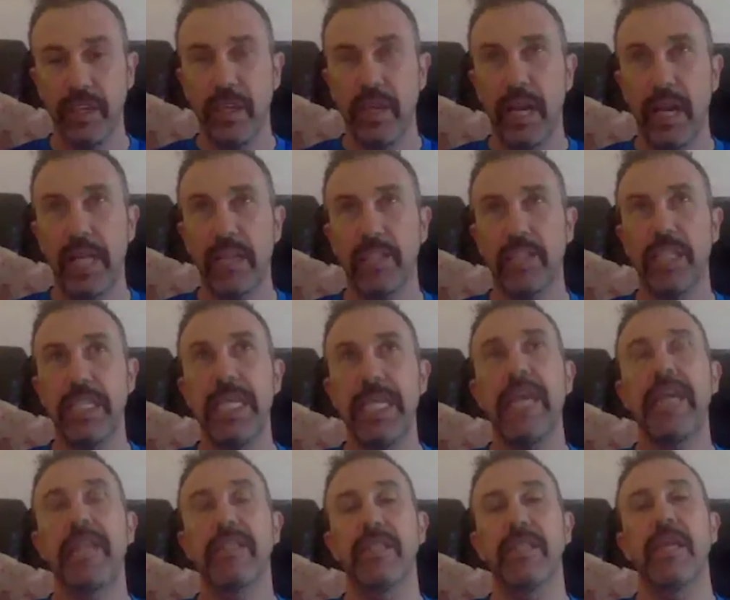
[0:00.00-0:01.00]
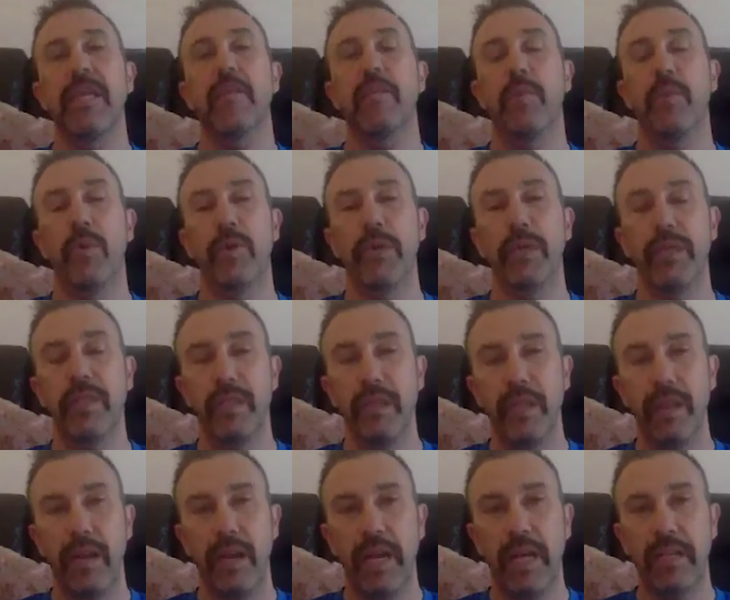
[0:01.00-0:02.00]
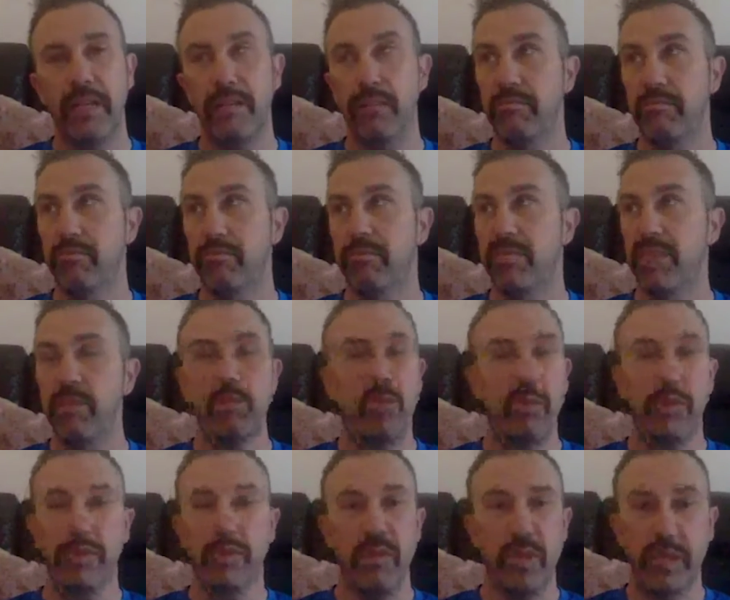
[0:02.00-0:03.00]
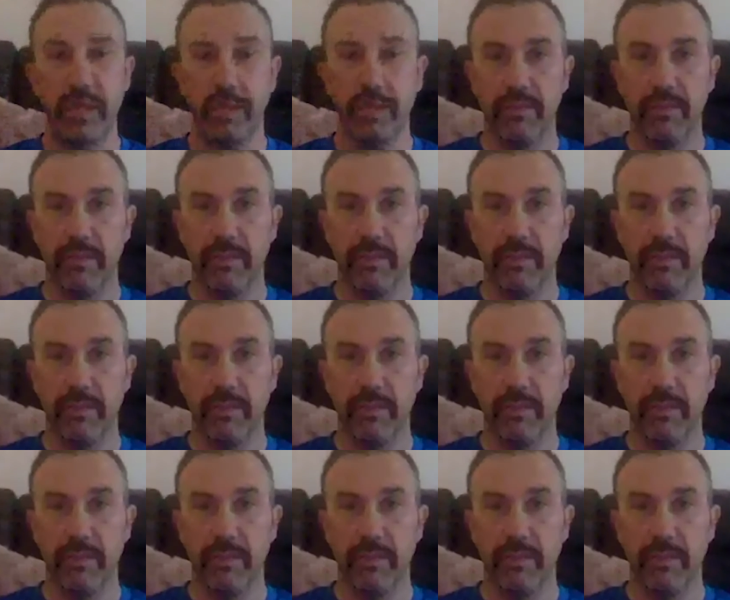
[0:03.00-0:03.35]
actually getting to that point and didn't want to do it.